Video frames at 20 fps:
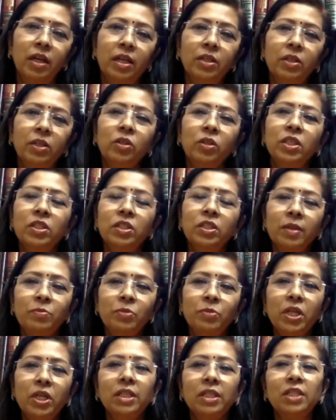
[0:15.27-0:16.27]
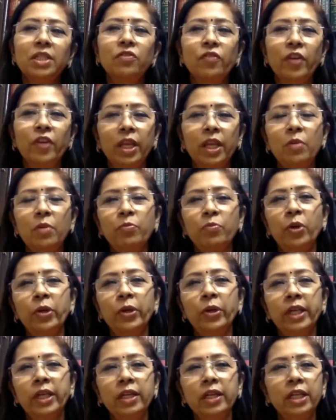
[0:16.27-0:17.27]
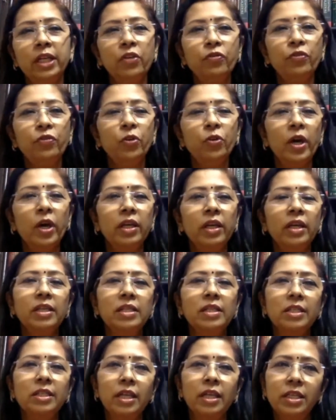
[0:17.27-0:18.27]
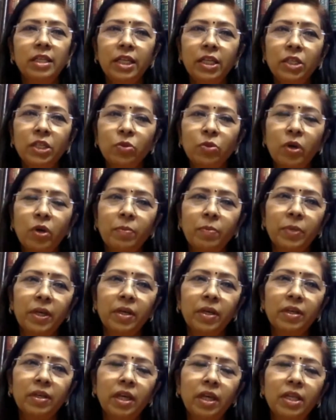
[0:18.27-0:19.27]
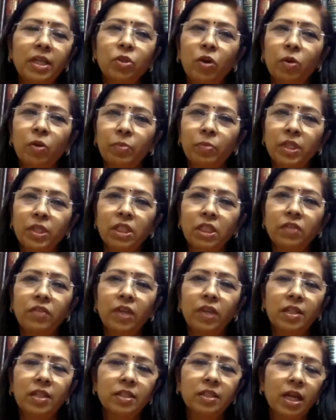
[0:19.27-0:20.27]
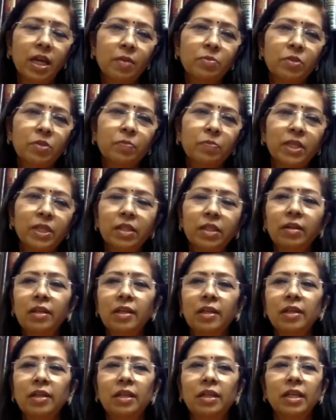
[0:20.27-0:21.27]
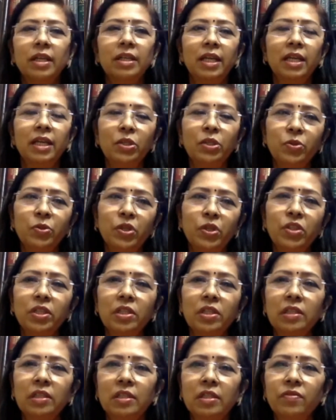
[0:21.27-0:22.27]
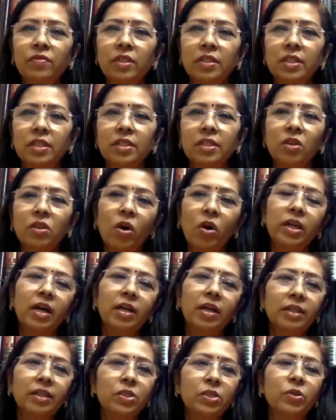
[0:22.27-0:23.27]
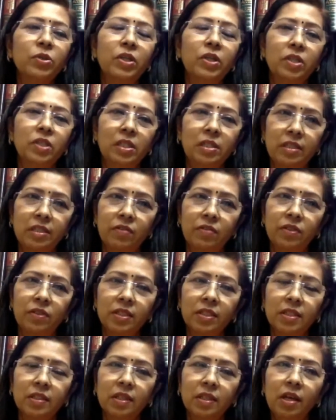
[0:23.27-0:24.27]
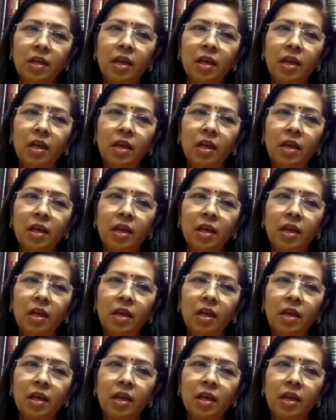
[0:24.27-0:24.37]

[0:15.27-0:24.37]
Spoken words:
Now, this subject is very important if you are intending to appear in competitive exams, particularly Delhi Judicial Services or other judicial services.